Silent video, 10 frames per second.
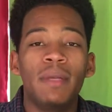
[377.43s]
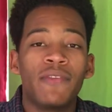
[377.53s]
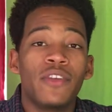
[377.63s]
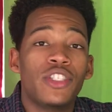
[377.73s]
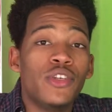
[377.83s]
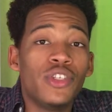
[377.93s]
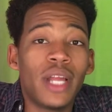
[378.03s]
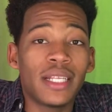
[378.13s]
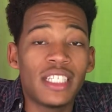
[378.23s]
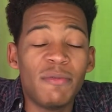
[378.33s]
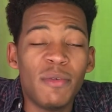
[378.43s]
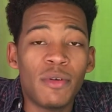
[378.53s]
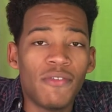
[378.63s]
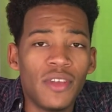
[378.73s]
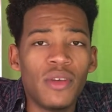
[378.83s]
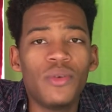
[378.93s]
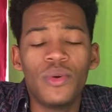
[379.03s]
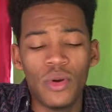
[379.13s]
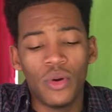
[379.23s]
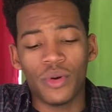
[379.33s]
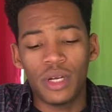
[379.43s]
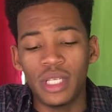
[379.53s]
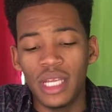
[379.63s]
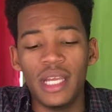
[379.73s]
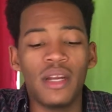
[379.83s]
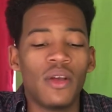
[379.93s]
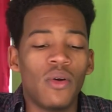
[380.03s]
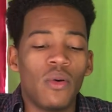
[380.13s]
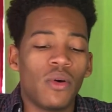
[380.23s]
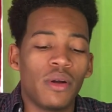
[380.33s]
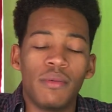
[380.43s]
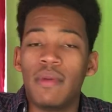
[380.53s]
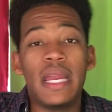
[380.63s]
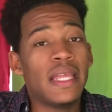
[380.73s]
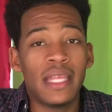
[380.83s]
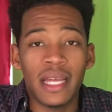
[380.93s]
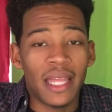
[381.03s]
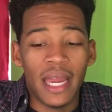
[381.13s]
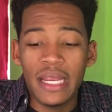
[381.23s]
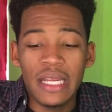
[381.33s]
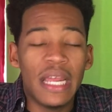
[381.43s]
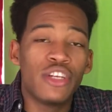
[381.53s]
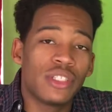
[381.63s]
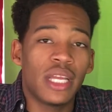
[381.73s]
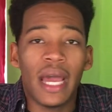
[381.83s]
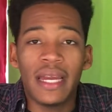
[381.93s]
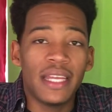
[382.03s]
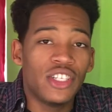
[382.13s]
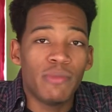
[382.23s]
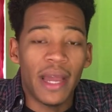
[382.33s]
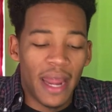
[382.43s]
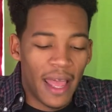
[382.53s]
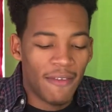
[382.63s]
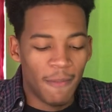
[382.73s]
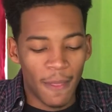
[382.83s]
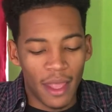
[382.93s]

Different shoes you'd like to see me review or clean or anything like that. Any interesting ideas you might have.